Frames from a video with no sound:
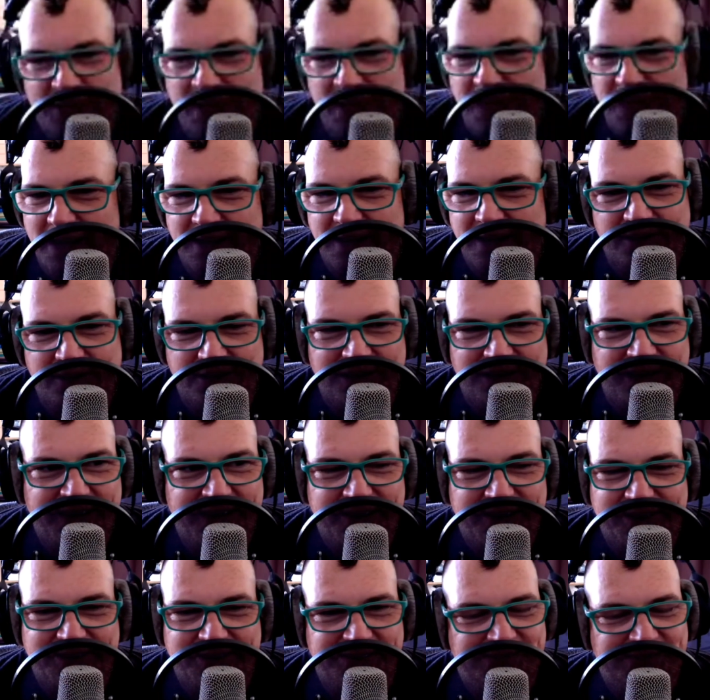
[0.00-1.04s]
you and I
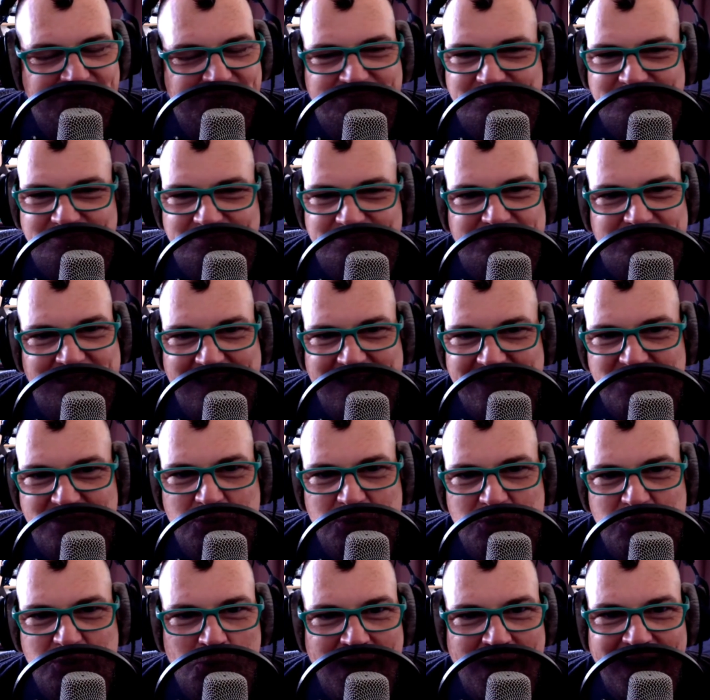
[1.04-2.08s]
are like
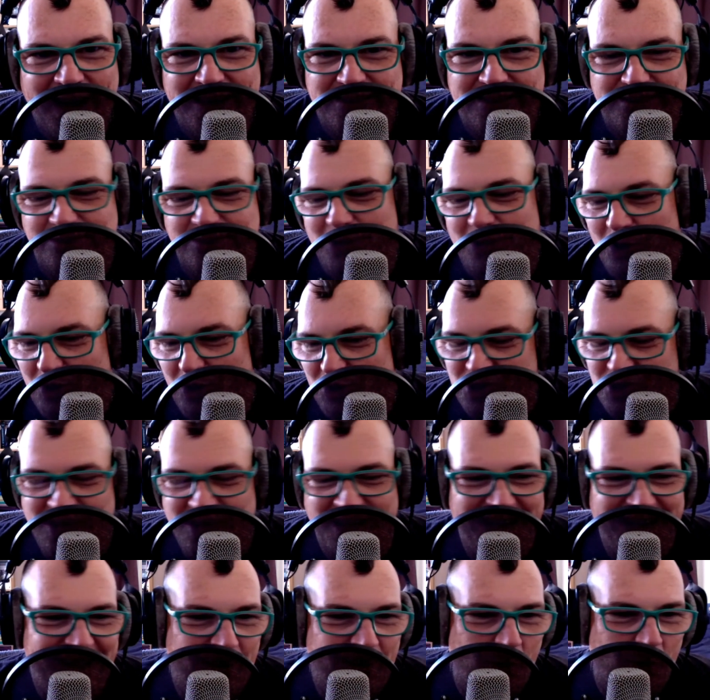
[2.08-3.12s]
like two knights
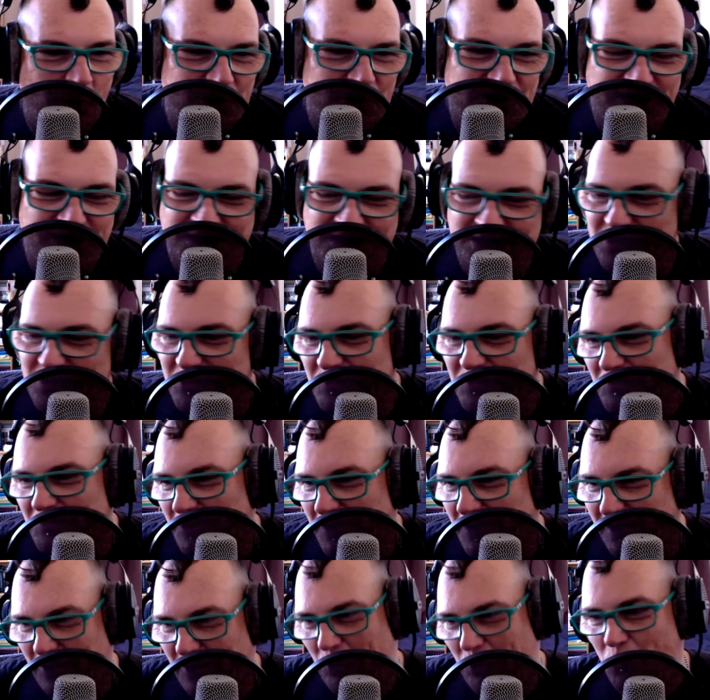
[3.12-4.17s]
on shiny
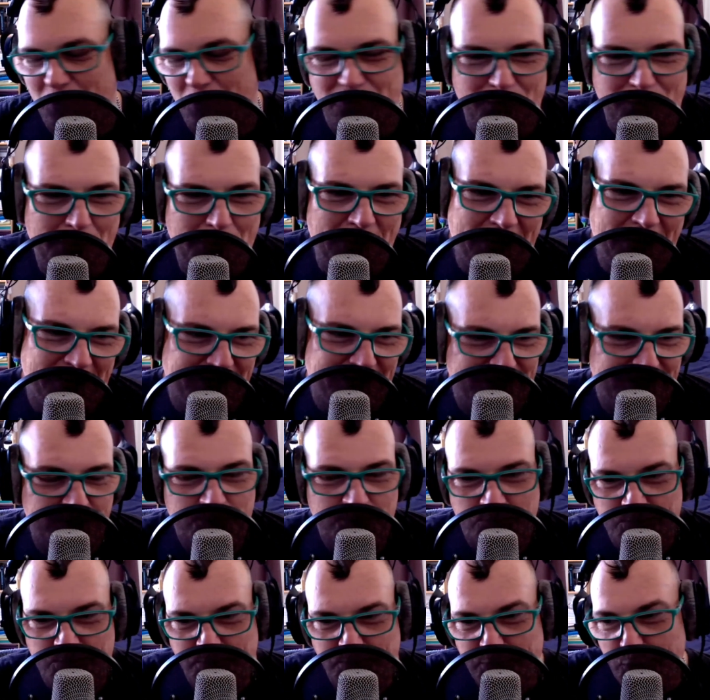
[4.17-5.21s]
horses, you know, with
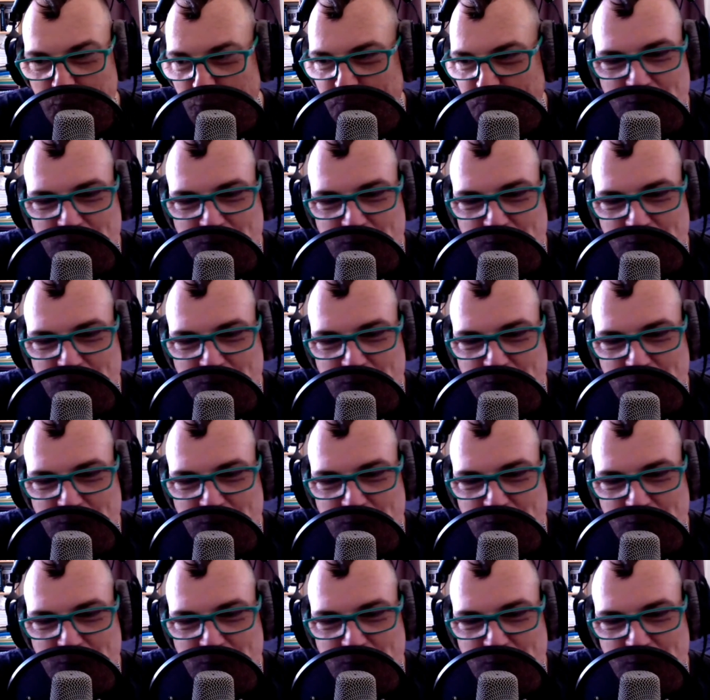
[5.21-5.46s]
opinions pew